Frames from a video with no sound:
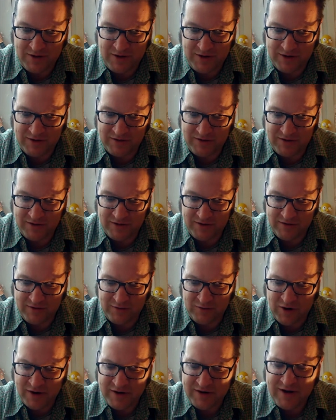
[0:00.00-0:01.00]
and
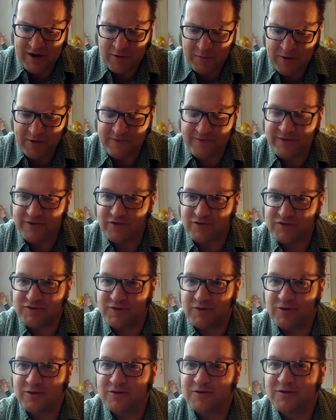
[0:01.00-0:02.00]
right now my fears
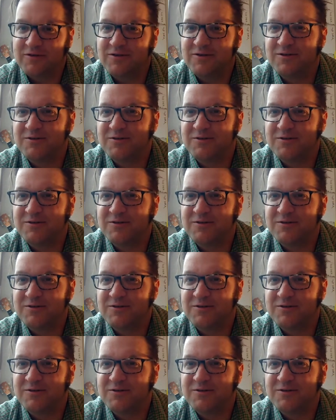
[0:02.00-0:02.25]
are,